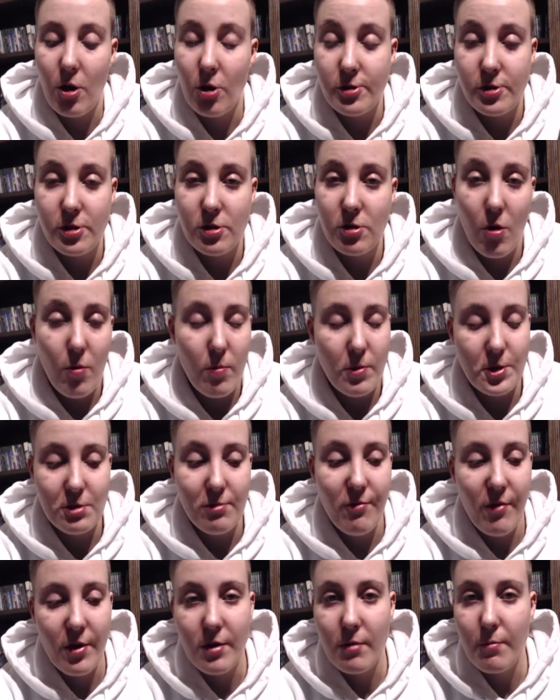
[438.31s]
so much
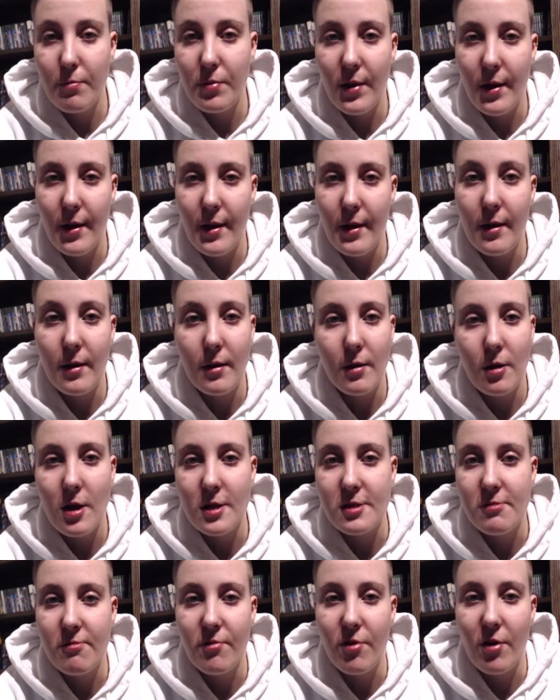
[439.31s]
fun to play,
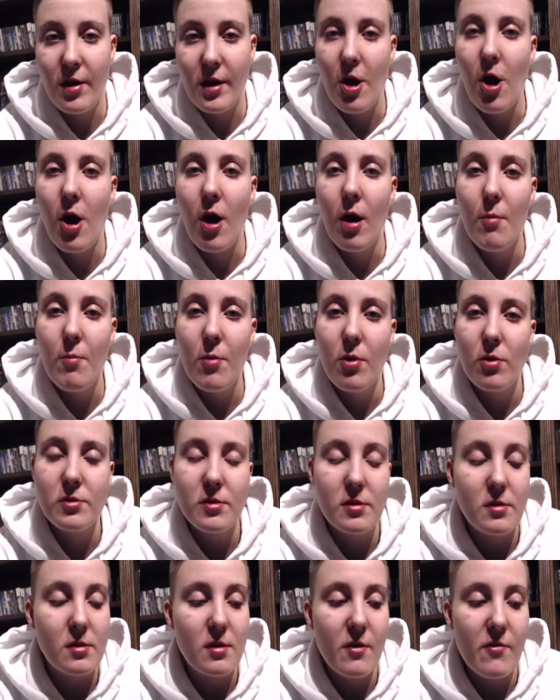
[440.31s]
lots of great combos
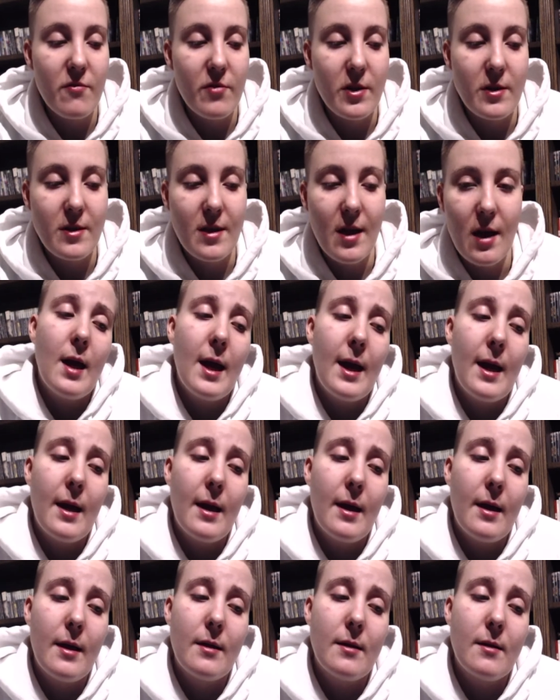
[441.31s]
and stuff like that,
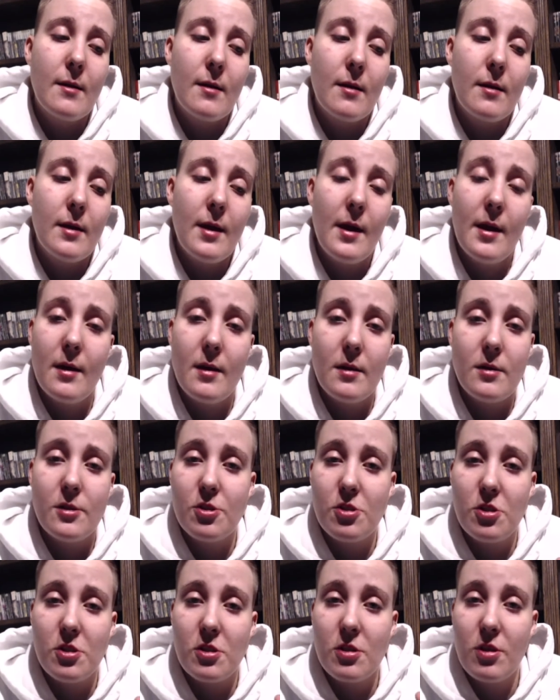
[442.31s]
and it is
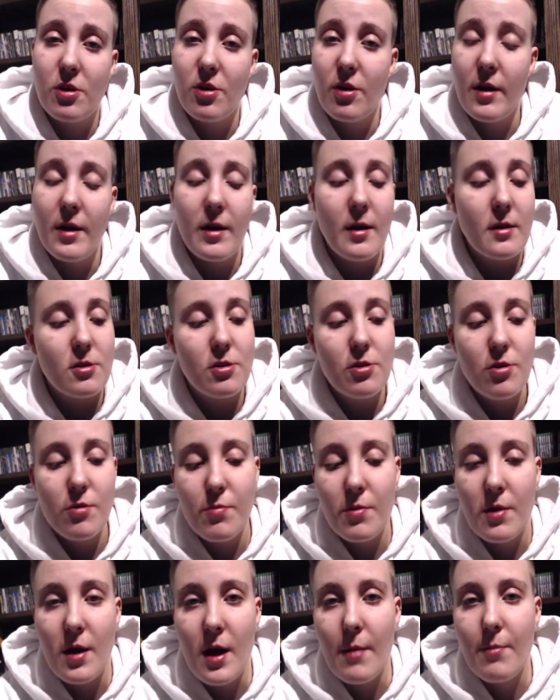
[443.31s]
just great.
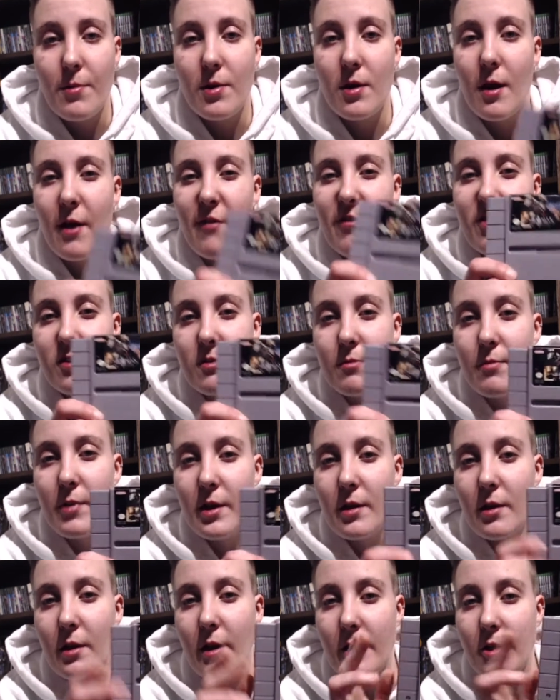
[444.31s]
Super happy to have this in my
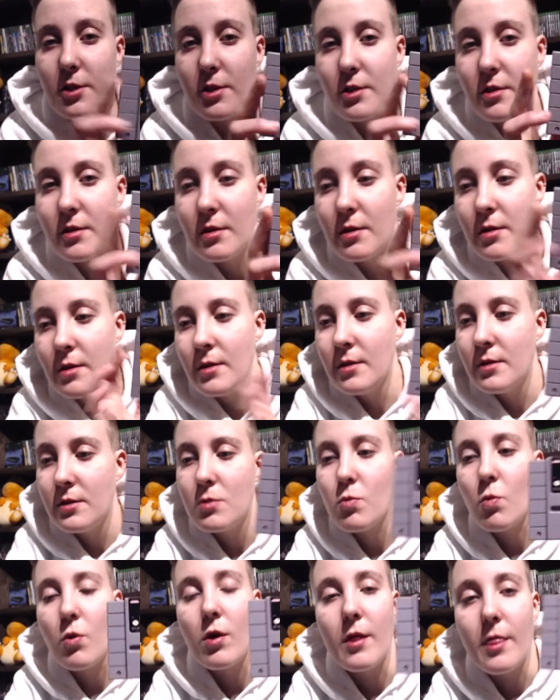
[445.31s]
collection. It's
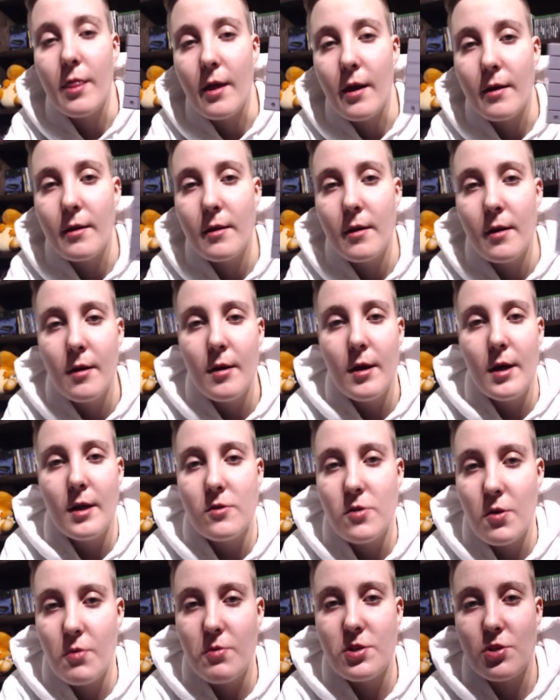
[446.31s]
one that, it's
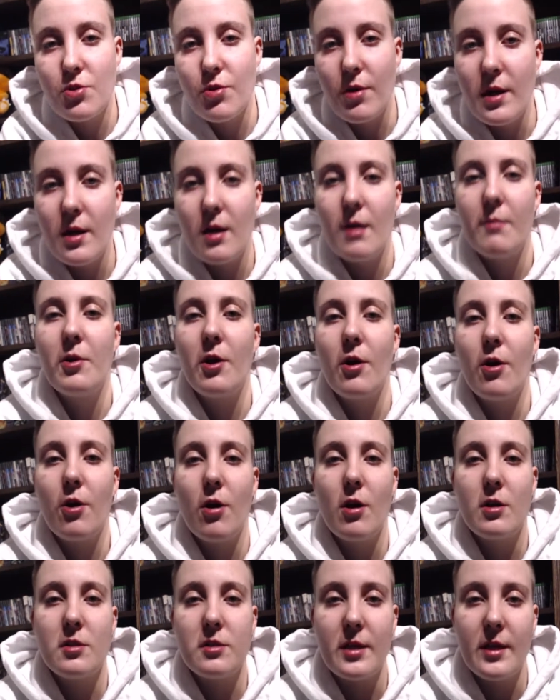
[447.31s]
always great coming
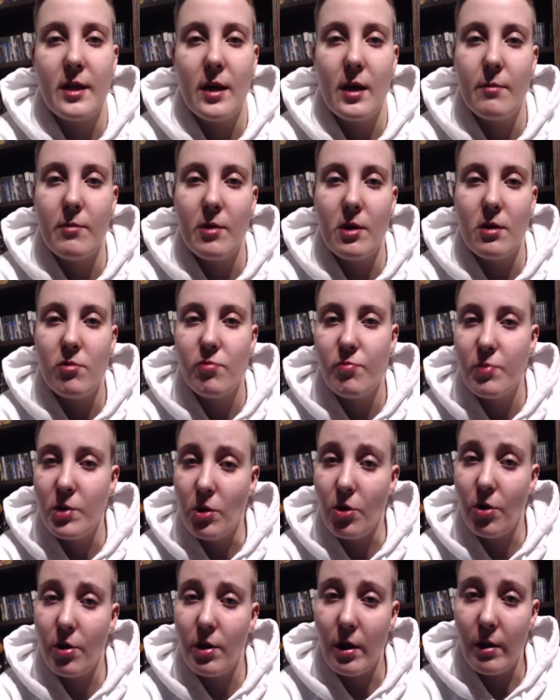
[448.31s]
across a game that you've been
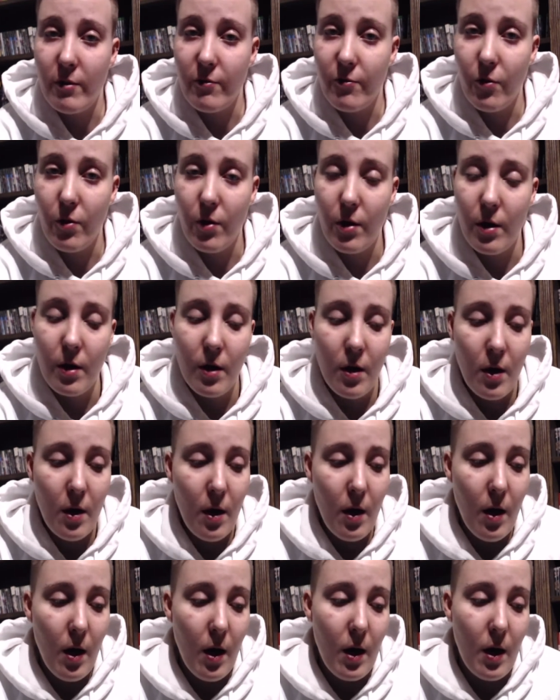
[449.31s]
looking for,
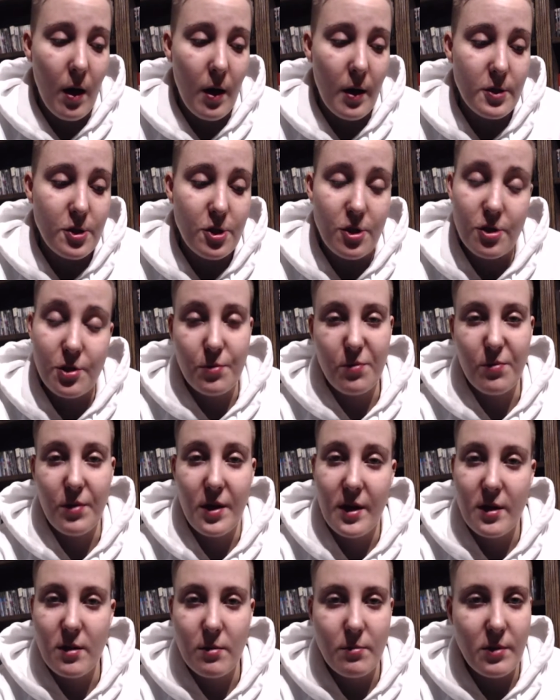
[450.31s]
just
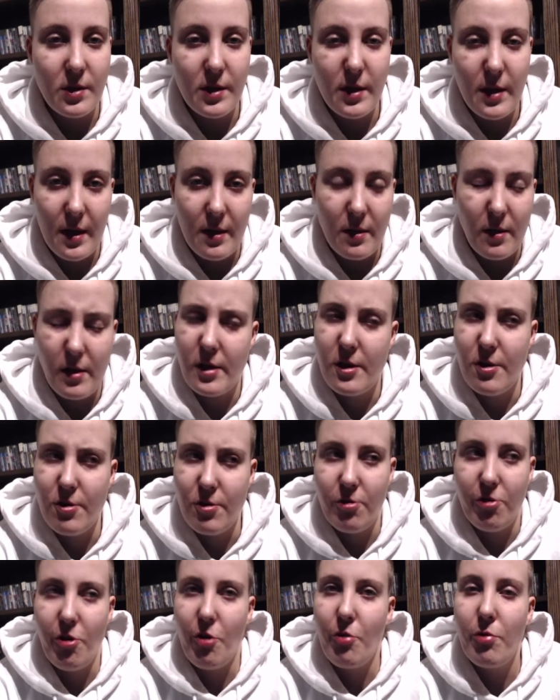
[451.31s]
randomly at like your
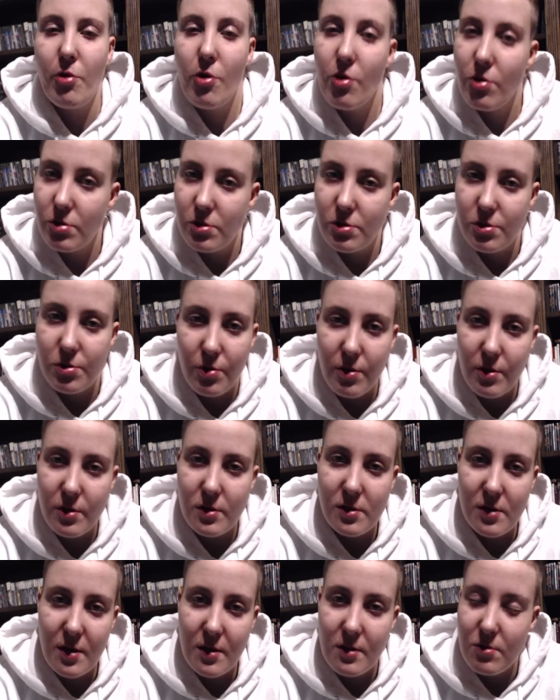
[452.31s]
local
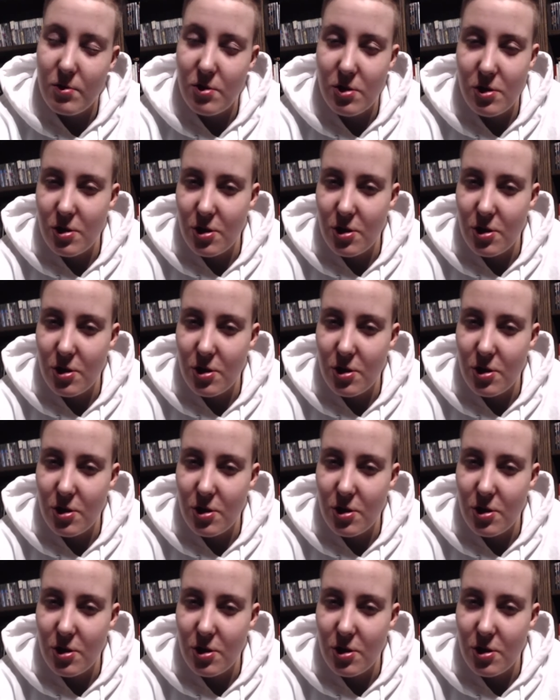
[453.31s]
stores that you just